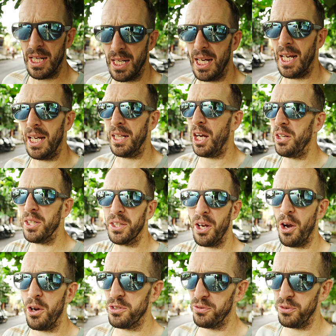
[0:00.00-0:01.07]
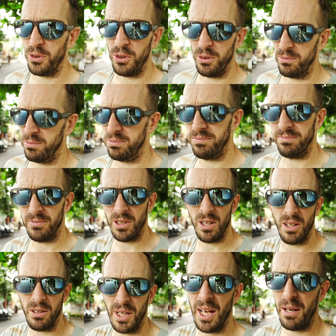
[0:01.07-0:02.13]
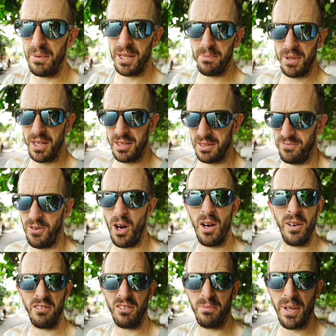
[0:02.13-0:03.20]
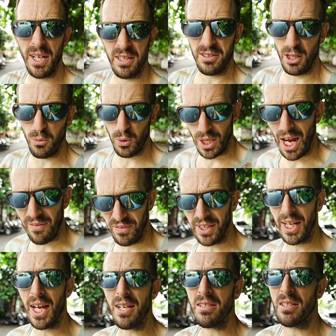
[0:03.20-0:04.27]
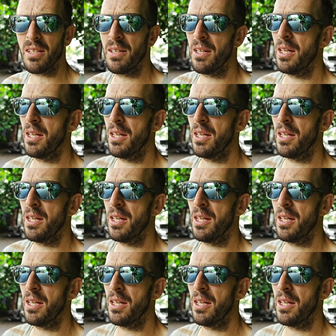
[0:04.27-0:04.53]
It only goes for how many meters? 500 meters, I would have to guess.